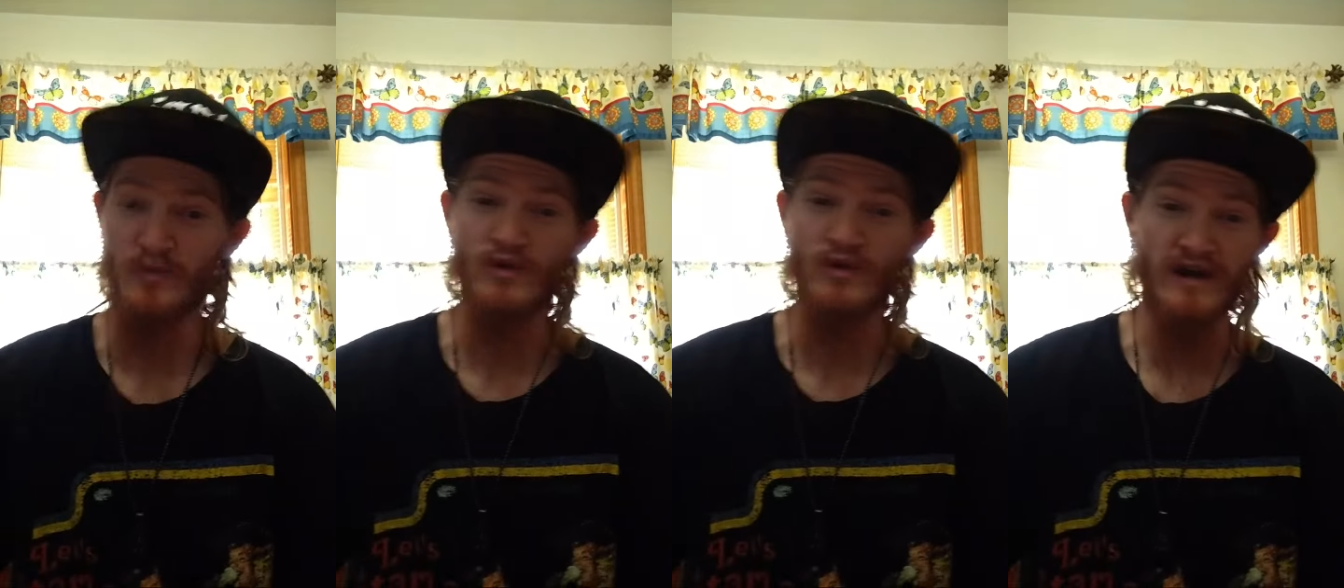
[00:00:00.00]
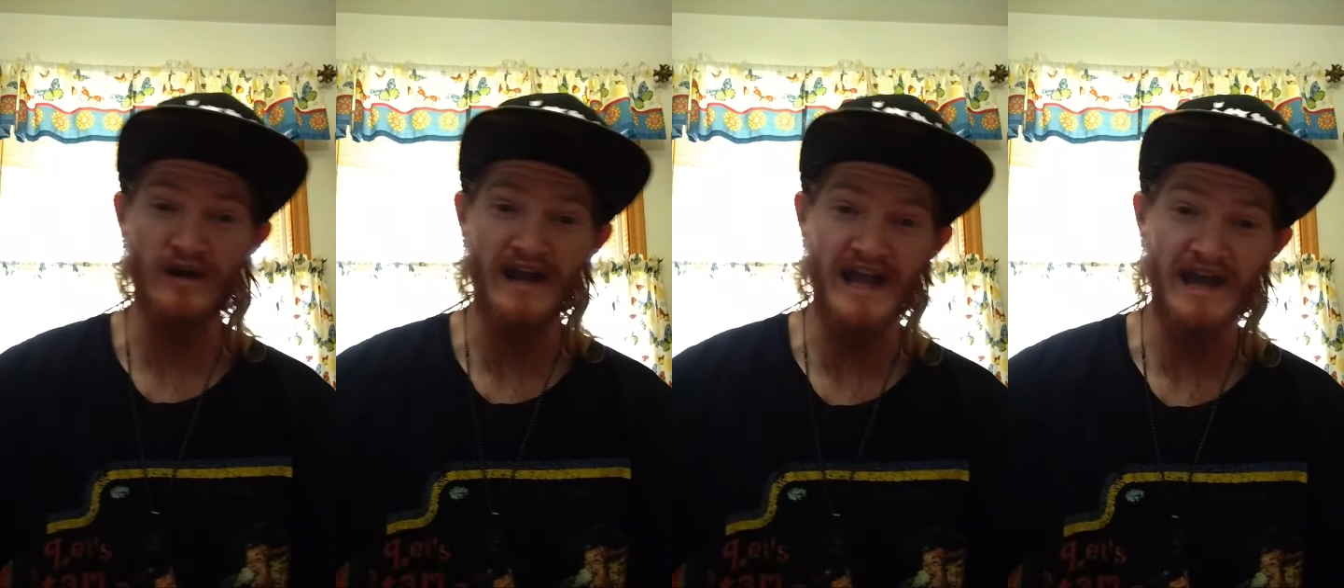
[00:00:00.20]

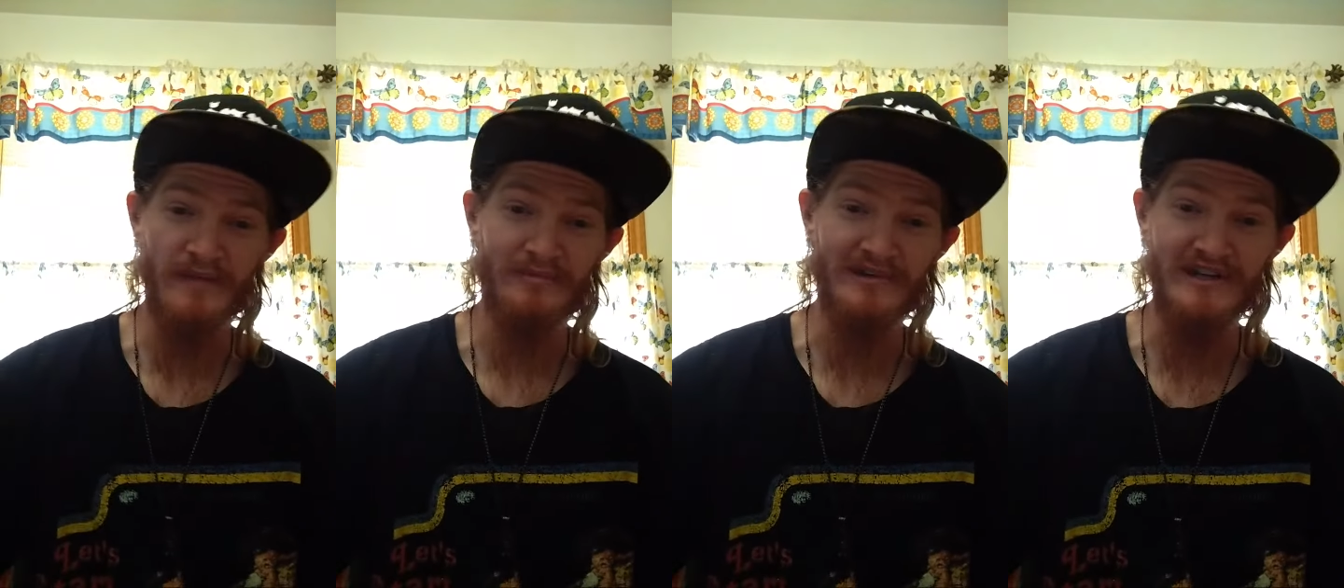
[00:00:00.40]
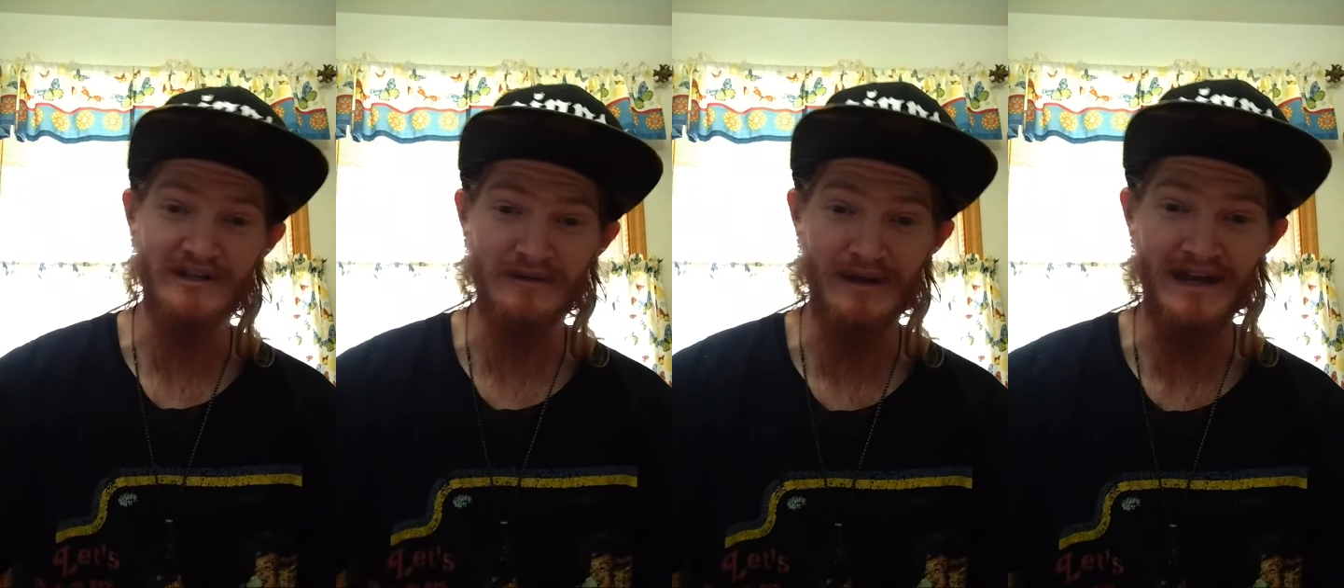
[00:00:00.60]
war
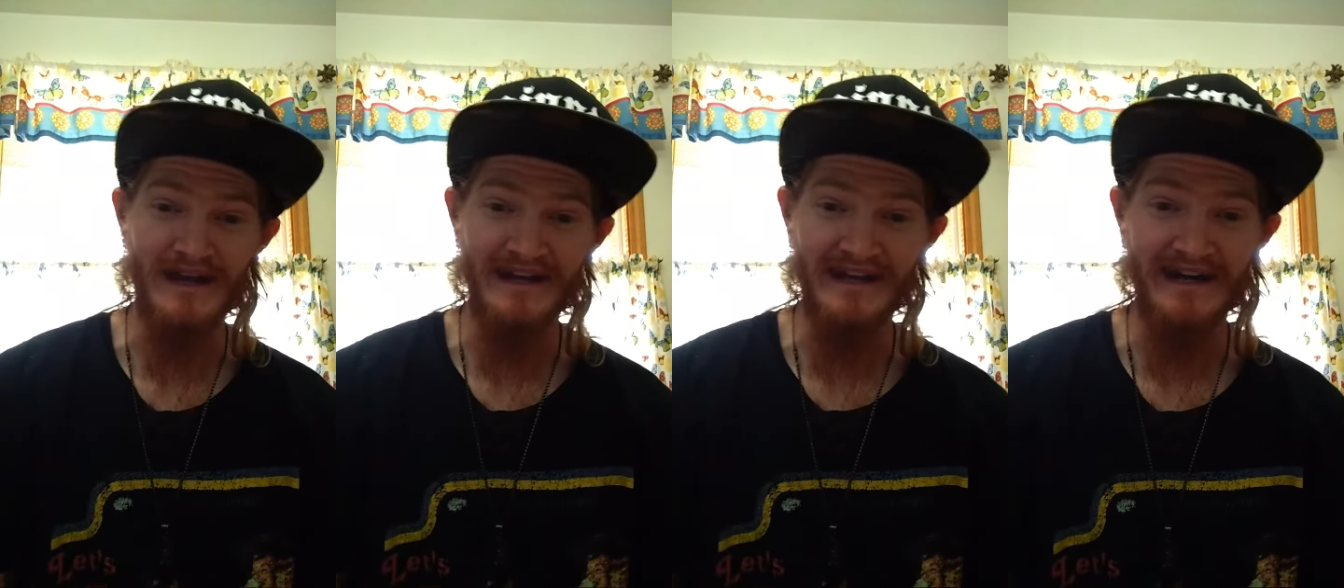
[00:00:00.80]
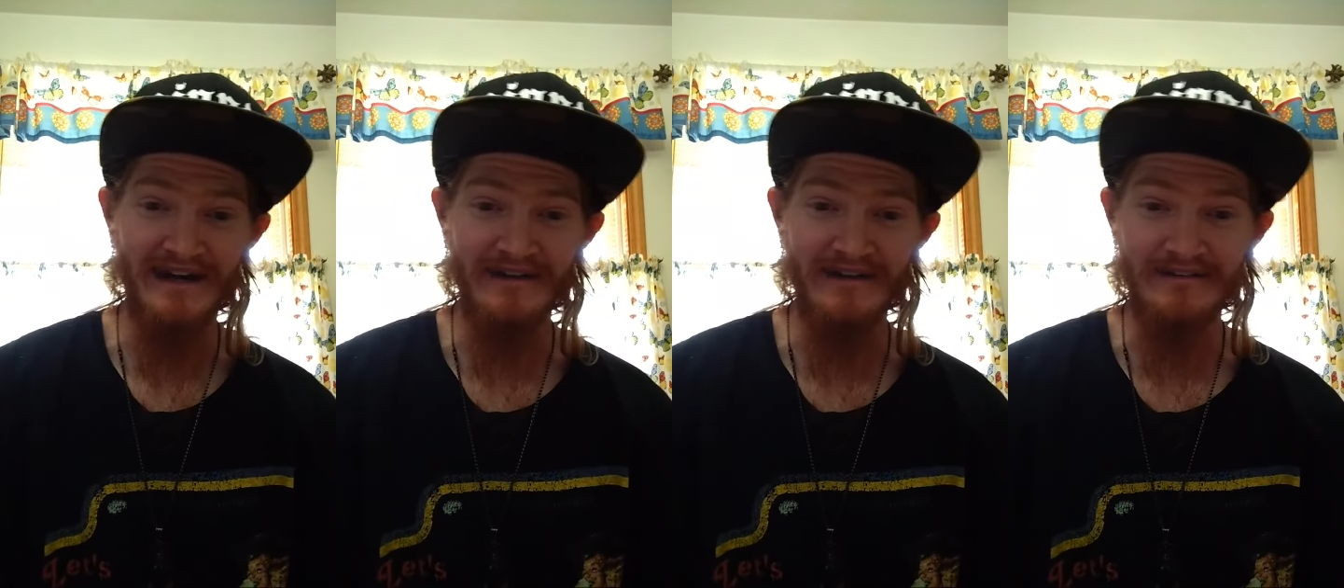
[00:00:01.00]
happening
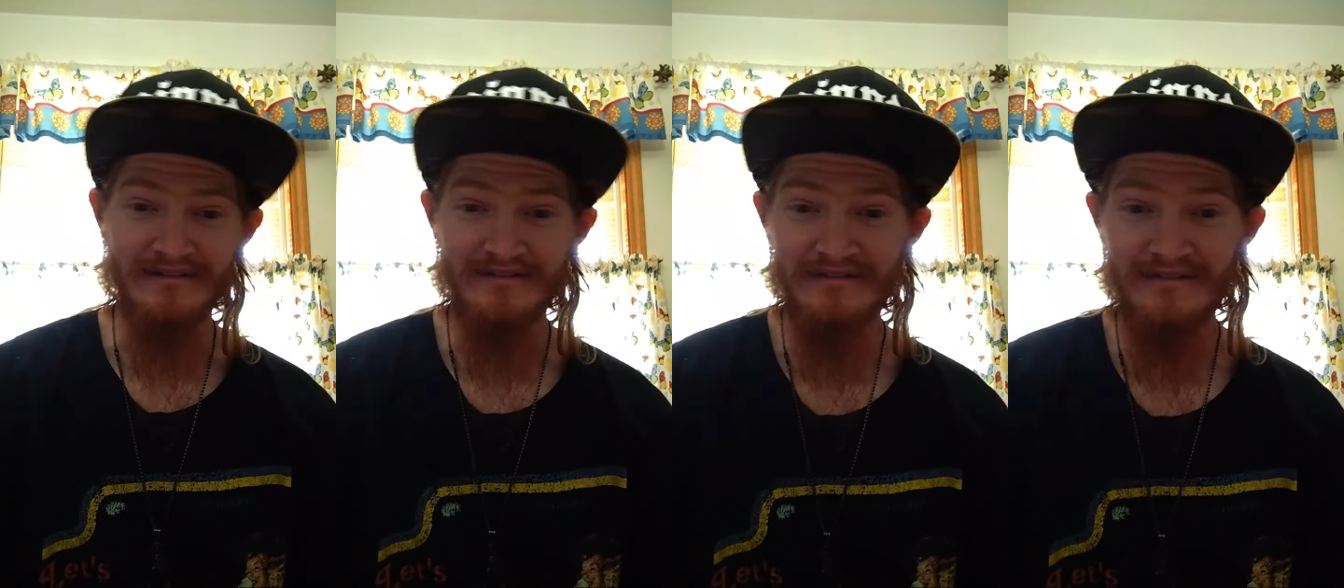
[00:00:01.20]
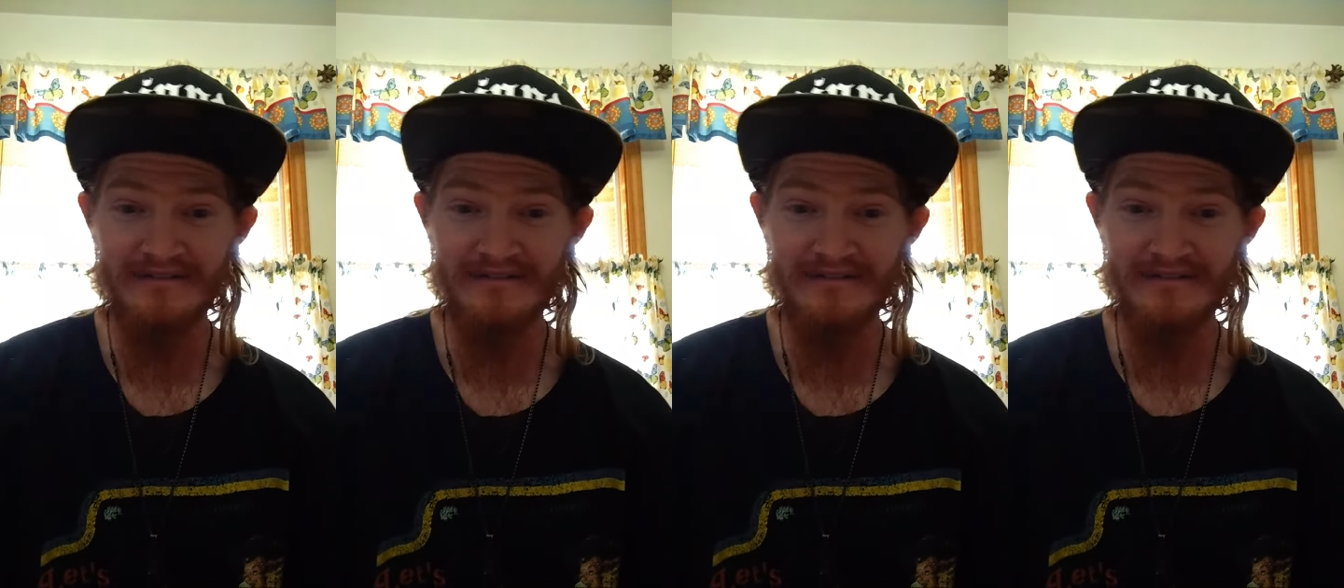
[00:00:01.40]
right now.